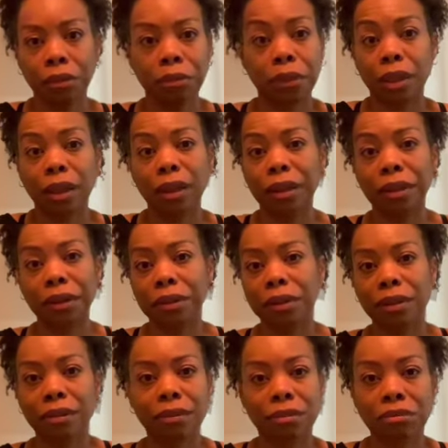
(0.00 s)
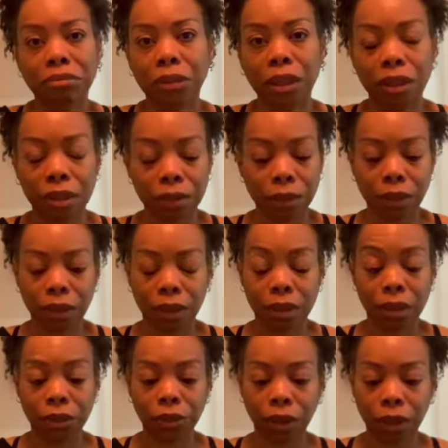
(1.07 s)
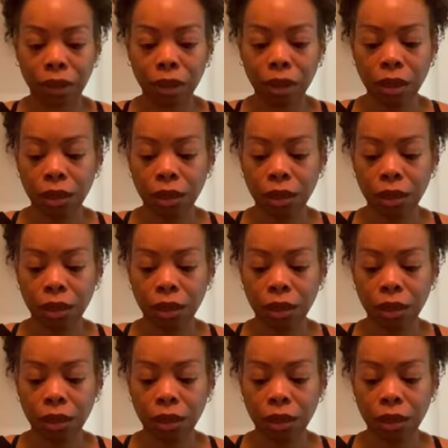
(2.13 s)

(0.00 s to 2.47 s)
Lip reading: The light in here, it is what it is. I tried.